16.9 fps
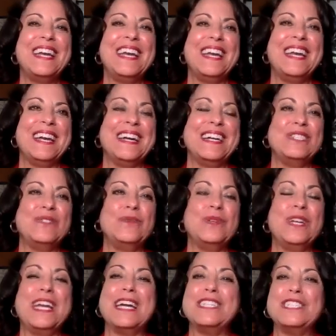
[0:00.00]
And
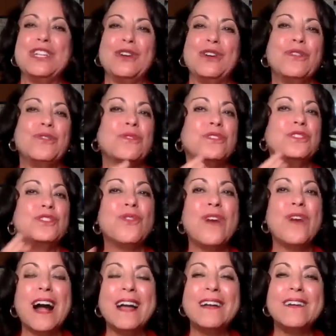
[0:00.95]
we had to go through a
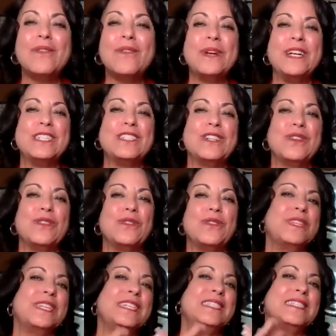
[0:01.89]
trial, we had to go
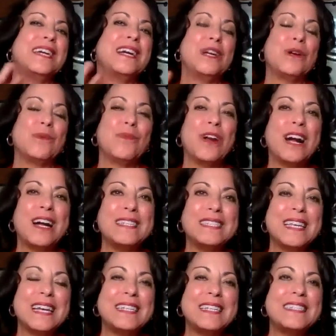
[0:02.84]
the entire
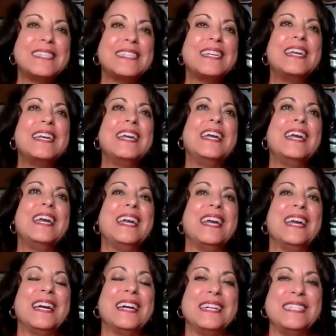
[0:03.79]
process.
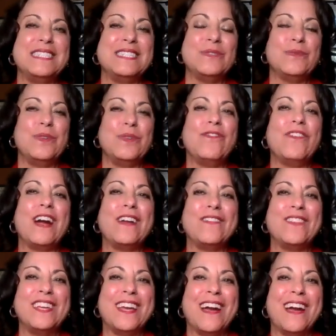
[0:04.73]
And we
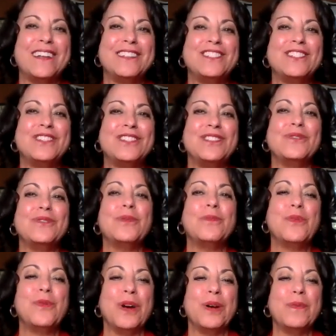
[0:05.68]
finally got to the
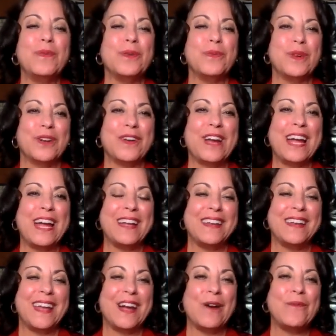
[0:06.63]
point where we're at
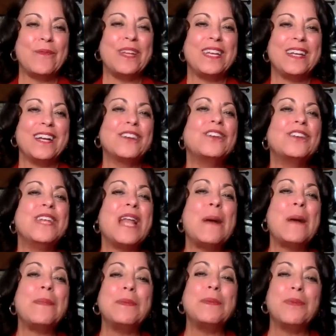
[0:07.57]
now. And I could
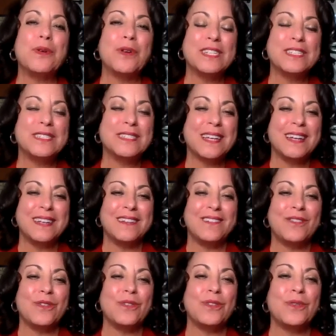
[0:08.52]
not be more excited
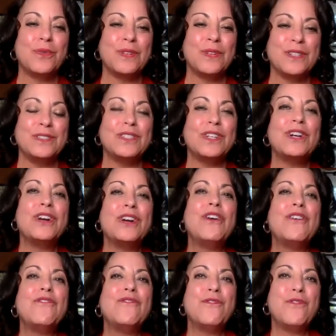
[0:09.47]
or thrilled
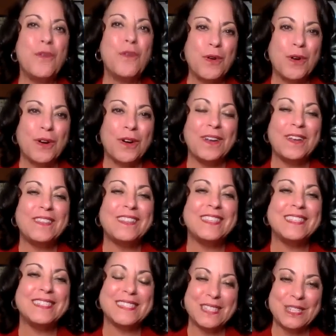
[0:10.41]
for
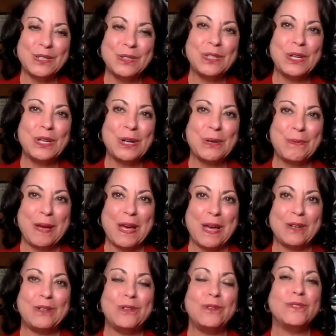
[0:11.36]
this little young
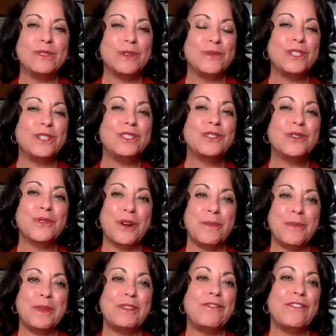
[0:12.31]
man who's going to grow
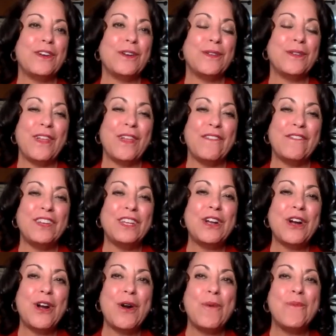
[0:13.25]
up in a very
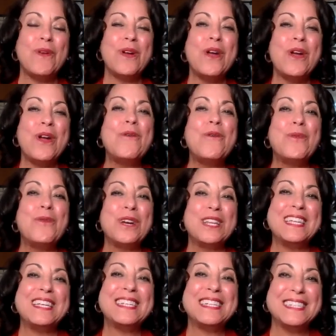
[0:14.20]
loving home
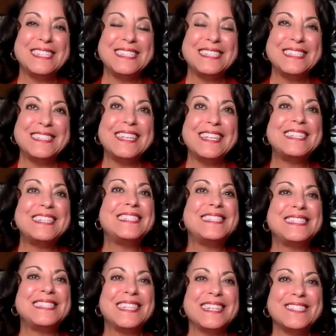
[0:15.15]
with his
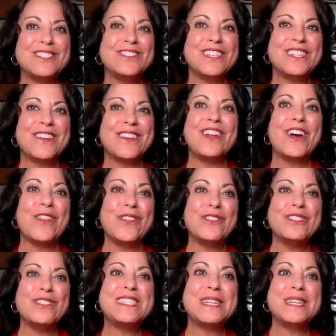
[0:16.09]
six or seven
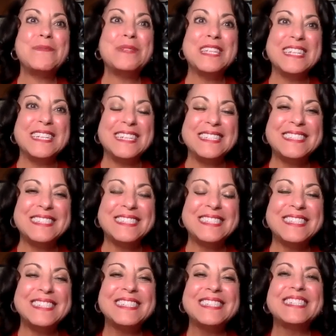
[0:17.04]
other
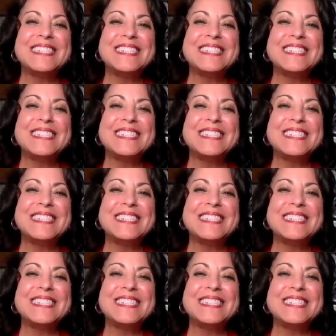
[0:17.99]
siblings.